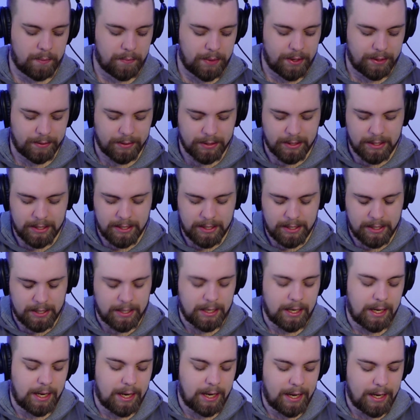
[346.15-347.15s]
But
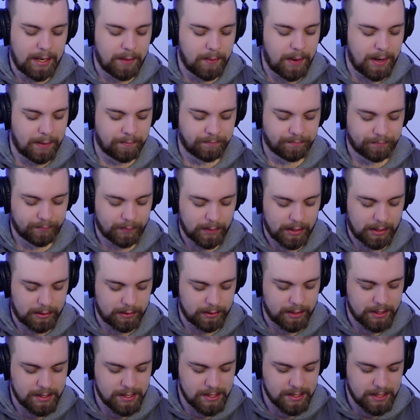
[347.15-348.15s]
uh, anyway,
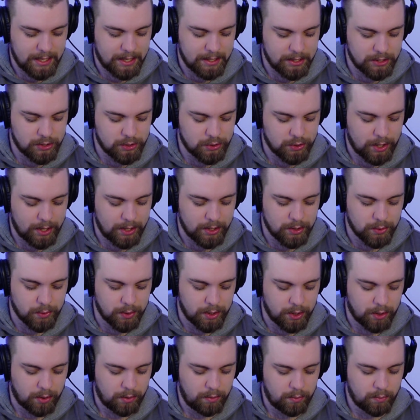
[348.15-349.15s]
let's just get straight into it,
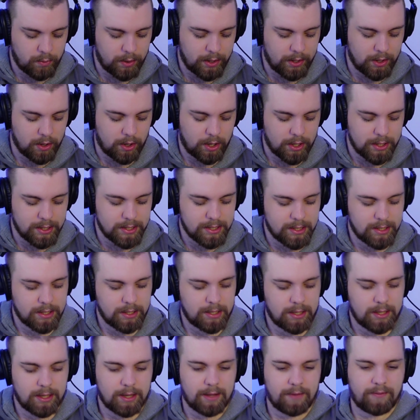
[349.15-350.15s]
y'all. We got
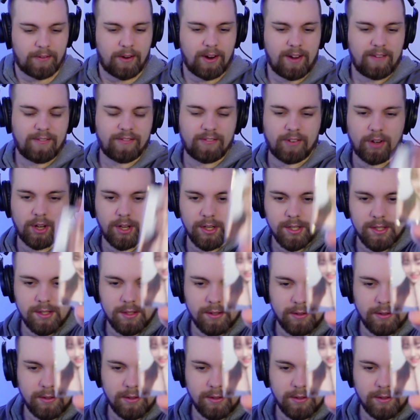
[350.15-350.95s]
the very first